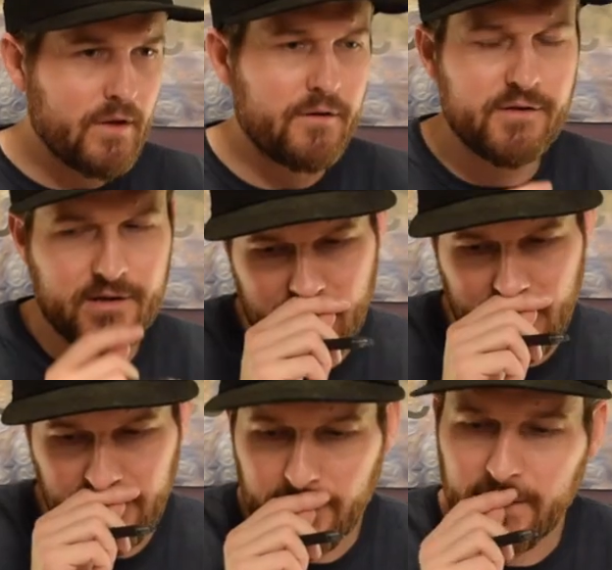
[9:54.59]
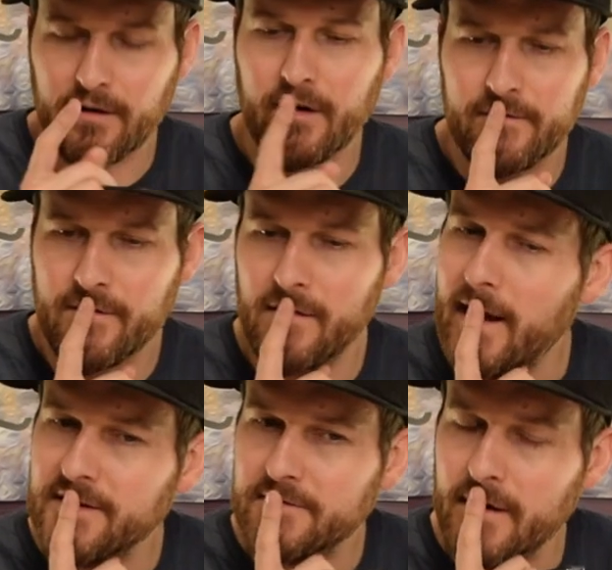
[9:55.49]
Should I save the wild card for the
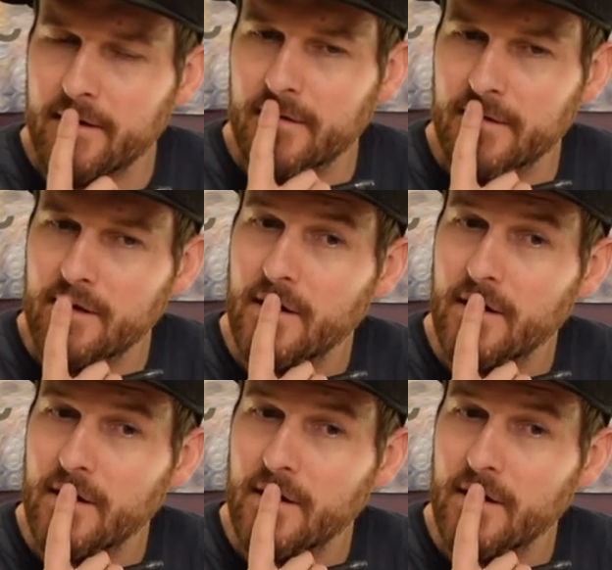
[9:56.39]
last round?